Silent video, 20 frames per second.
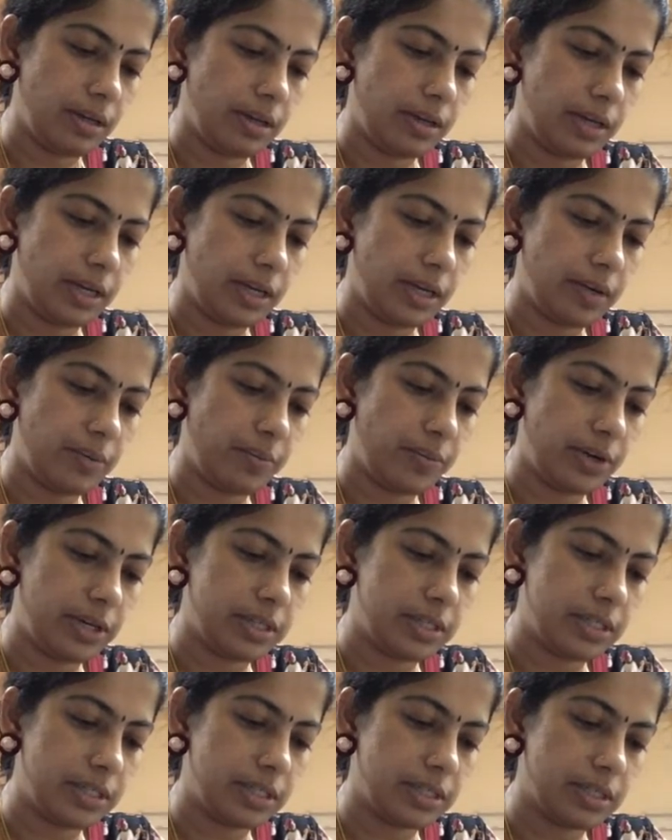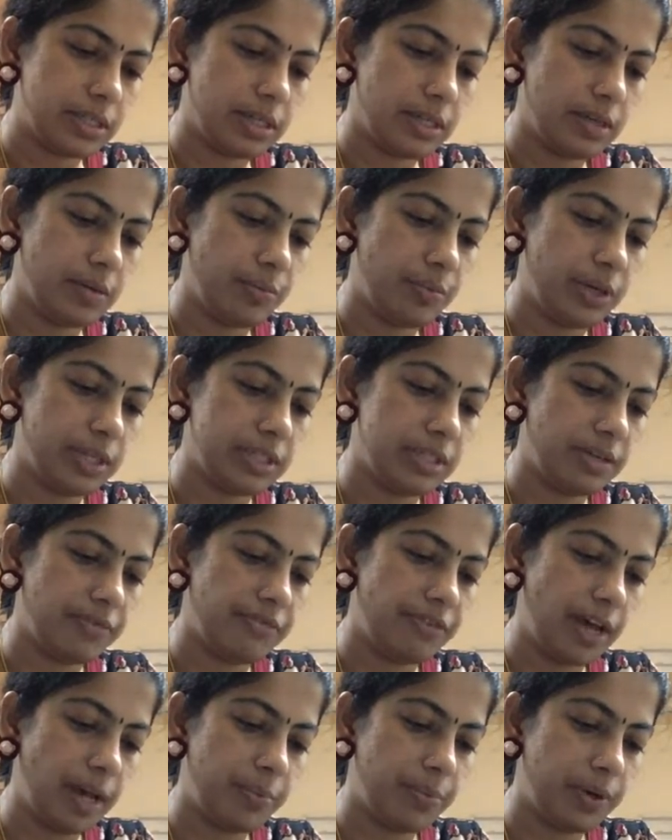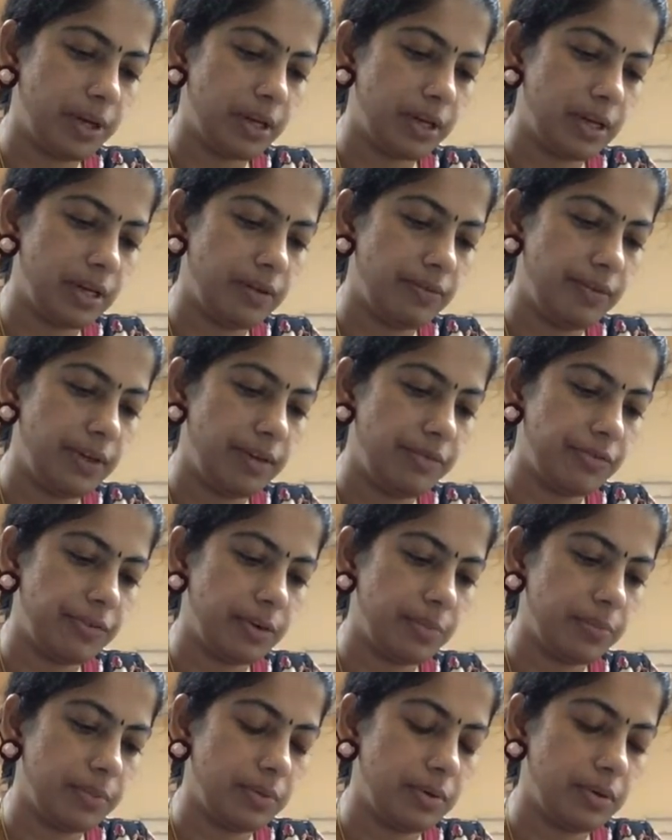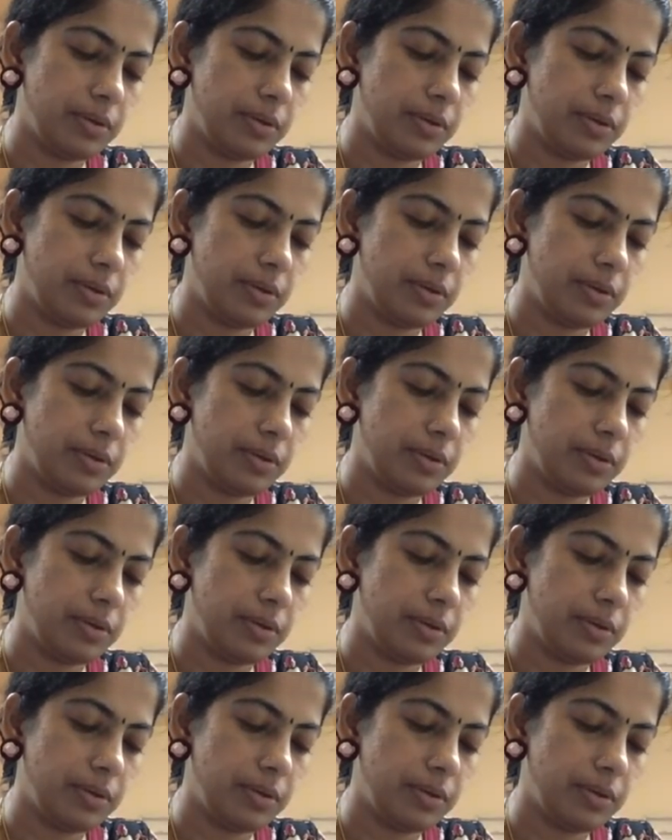and press the fabric away from